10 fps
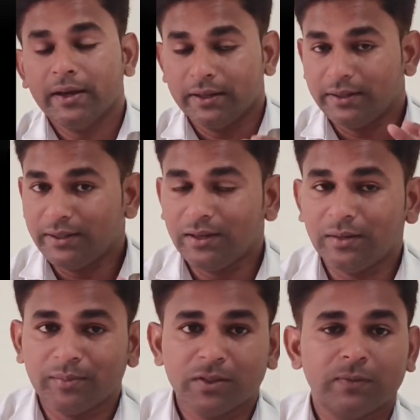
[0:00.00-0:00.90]
Real
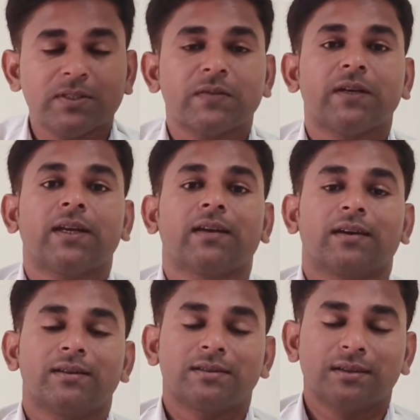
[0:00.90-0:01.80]
numbers means we can
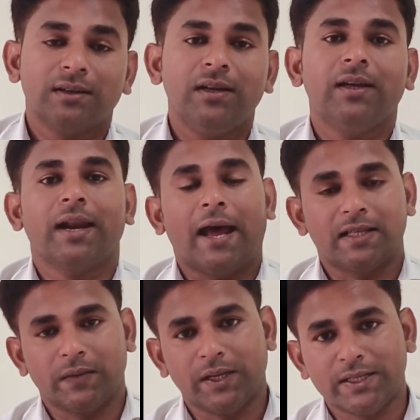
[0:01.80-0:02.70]
consider here
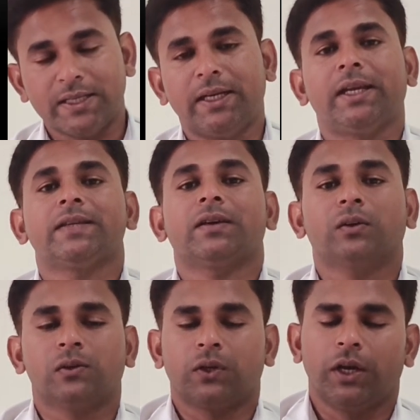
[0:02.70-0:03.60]
as well as integer
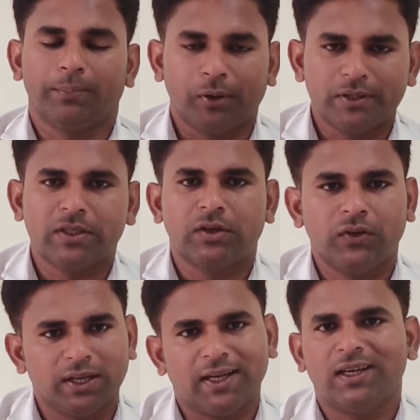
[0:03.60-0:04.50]
also here, positive,
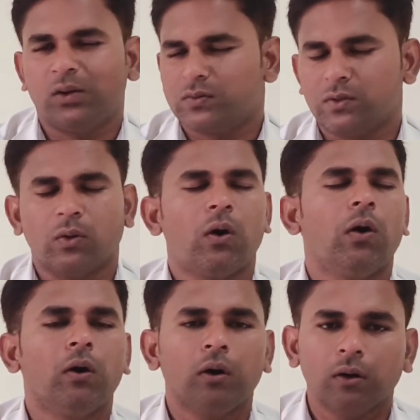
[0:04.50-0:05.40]
negative, zero,
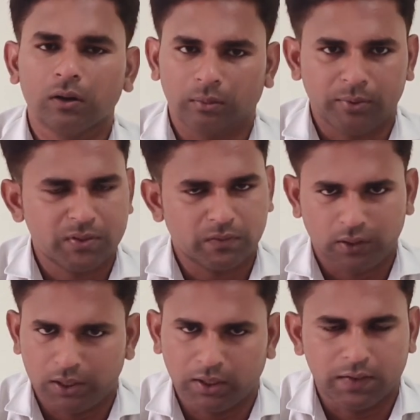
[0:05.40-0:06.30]
all numbers we
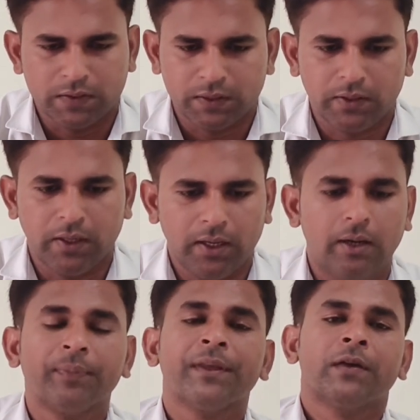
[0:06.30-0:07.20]
can consider here.